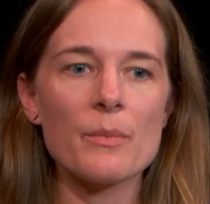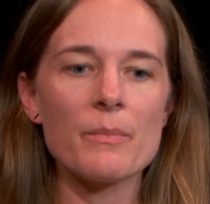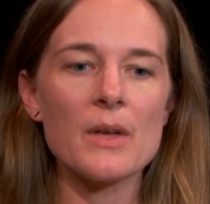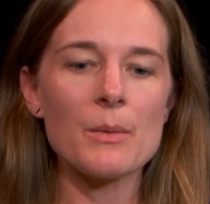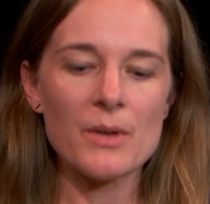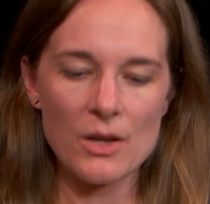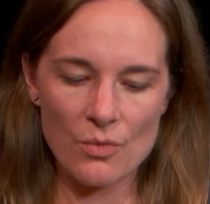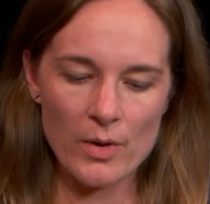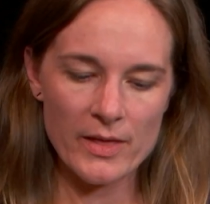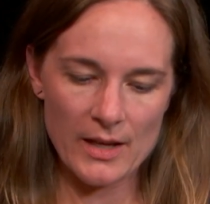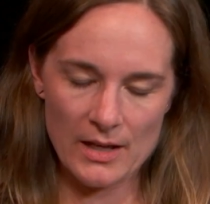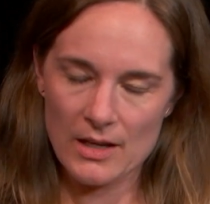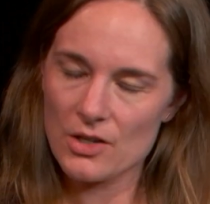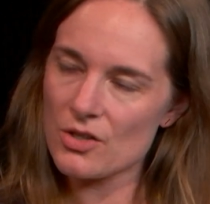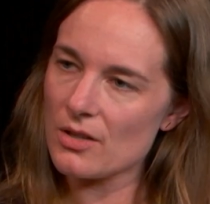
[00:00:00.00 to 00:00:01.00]
maybe when they
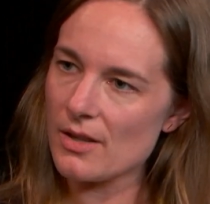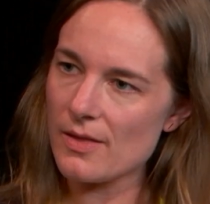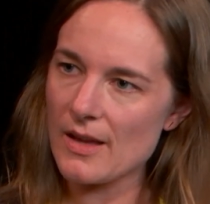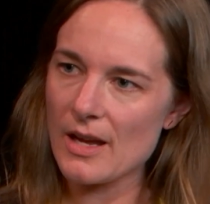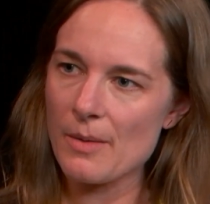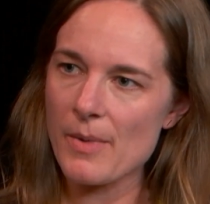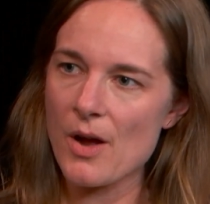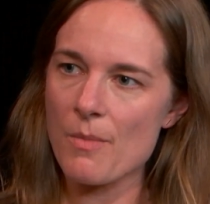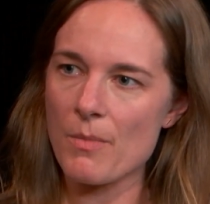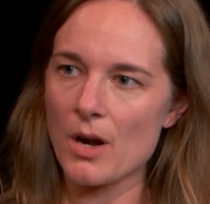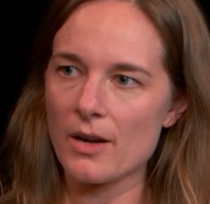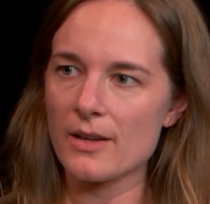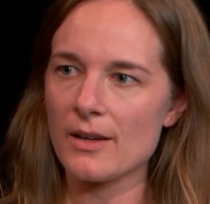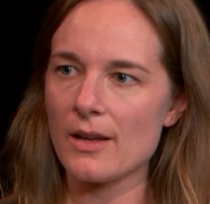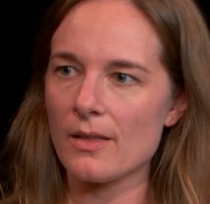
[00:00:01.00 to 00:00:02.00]
initially think about
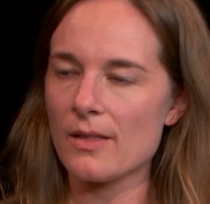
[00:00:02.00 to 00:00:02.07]
marketing,